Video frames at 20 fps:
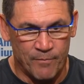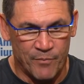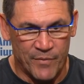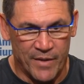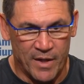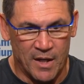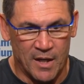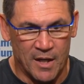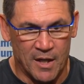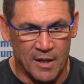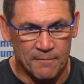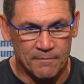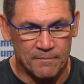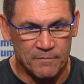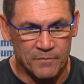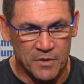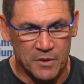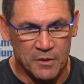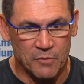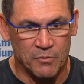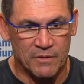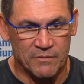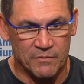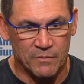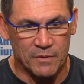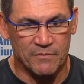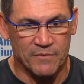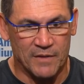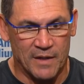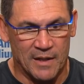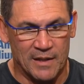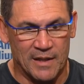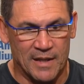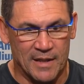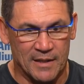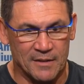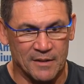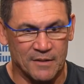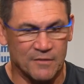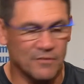We've got a
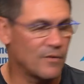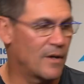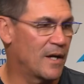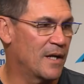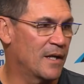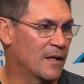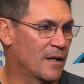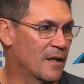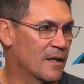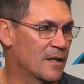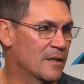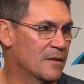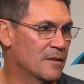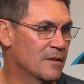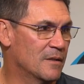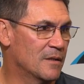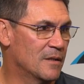lot of things riding on it.